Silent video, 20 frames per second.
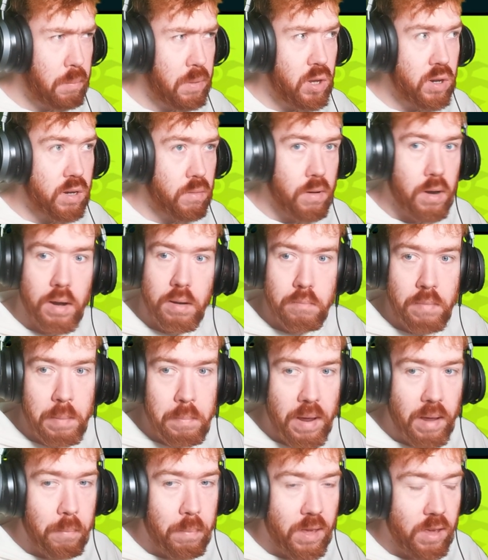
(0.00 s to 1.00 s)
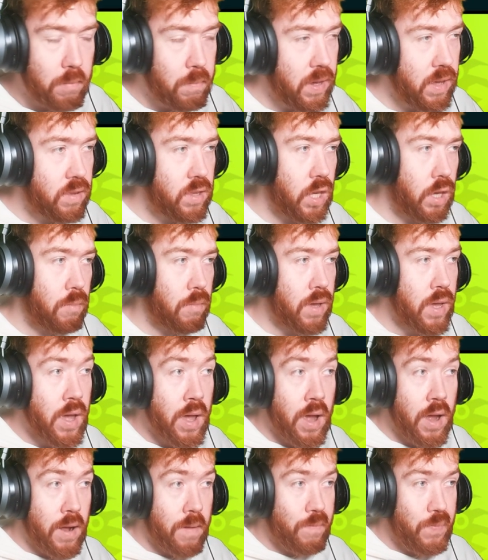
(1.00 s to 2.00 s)
I've been using my main PvP team.
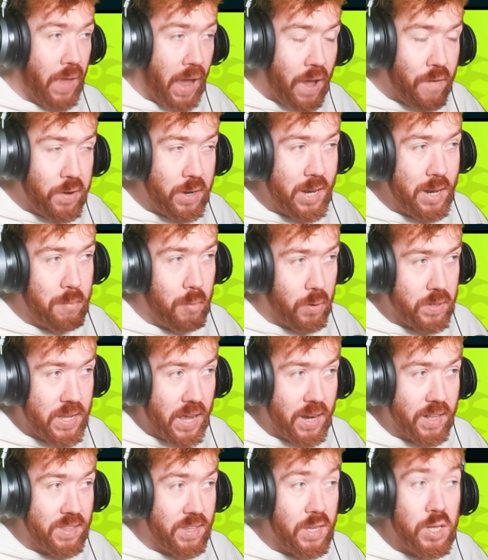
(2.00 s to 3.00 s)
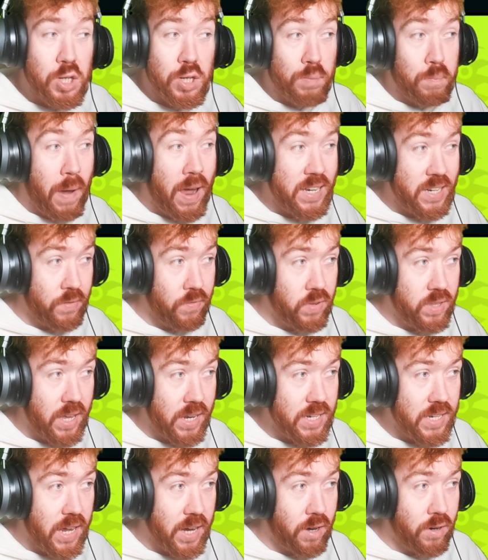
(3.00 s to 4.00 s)
Having the immortality, just passive for
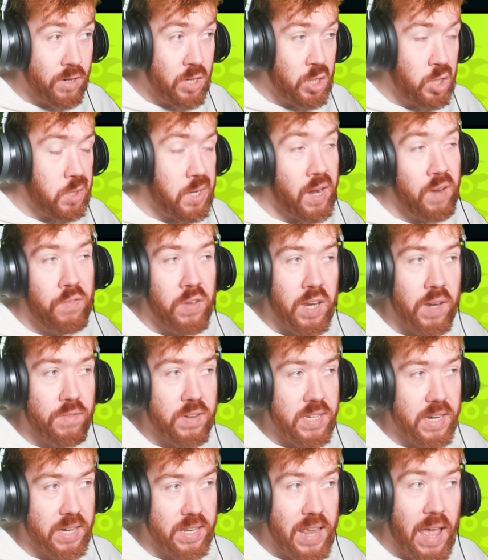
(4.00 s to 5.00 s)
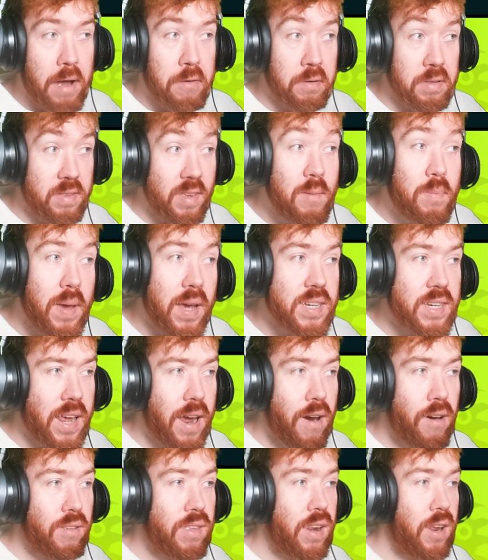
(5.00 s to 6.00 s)
10 seconds, you kind of think of us like that on a DPS
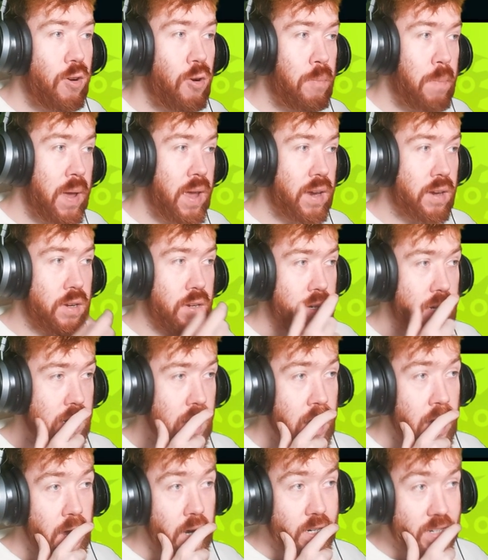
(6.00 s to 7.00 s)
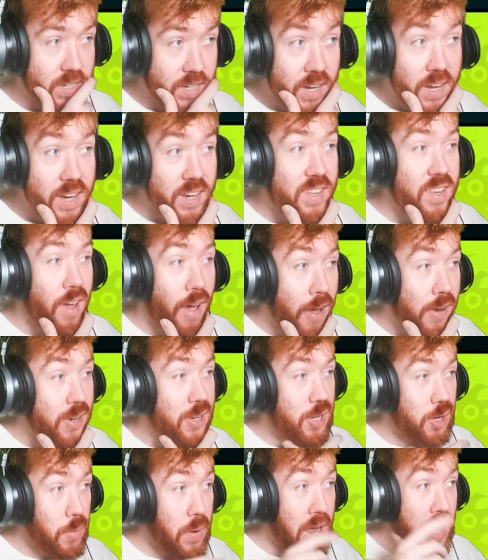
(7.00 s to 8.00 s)
card a little bit, because she does
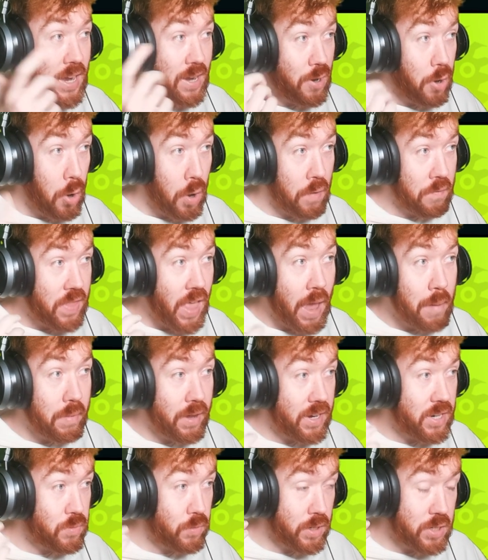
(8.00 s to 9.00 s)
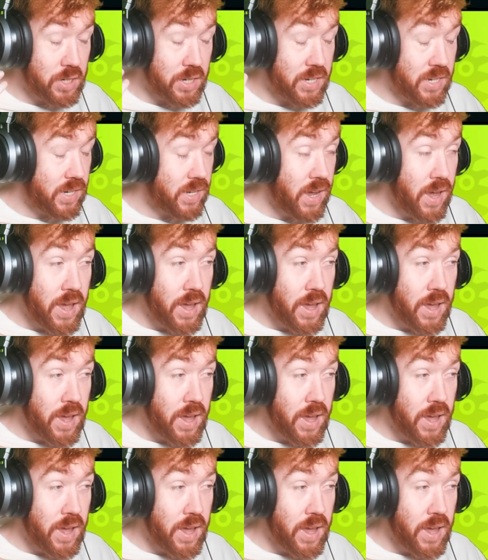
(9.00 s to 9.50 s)
do a lot of damage, which is,